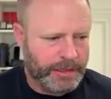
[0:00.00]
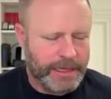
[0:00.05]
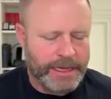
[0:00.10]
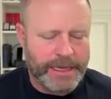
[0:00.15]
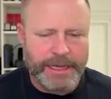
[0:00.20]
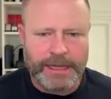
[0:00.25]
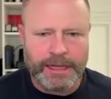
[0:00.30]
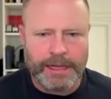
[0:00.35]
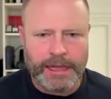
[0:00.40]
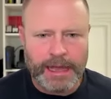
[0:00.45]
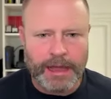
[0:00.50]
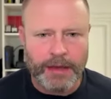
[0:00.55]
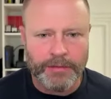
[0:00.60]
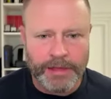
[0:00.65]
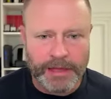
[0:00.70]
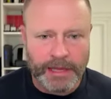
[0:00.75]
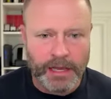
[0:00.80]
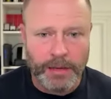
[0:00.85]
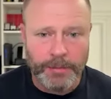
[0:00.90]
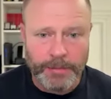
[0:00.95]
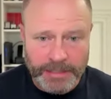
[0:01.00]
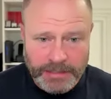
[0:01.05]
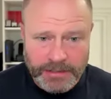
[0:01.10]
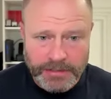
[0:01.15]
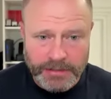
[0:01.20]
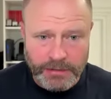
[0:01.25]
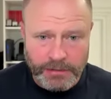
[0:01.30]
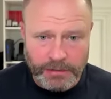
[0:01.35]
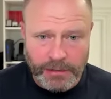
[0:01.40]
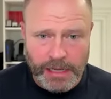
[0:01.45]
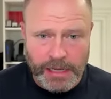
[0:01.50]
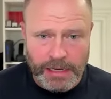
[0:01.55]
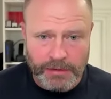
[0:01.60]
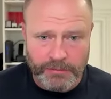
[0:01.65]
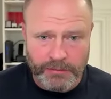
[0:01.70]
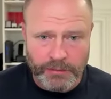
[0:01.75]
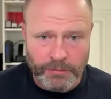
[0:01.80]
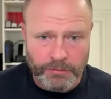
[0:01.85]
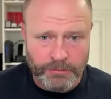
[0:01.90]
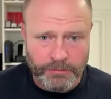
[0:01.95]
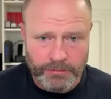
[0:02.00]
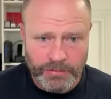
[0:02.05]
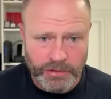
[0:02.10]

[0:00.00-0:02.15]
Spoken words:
like how they come into your locker room.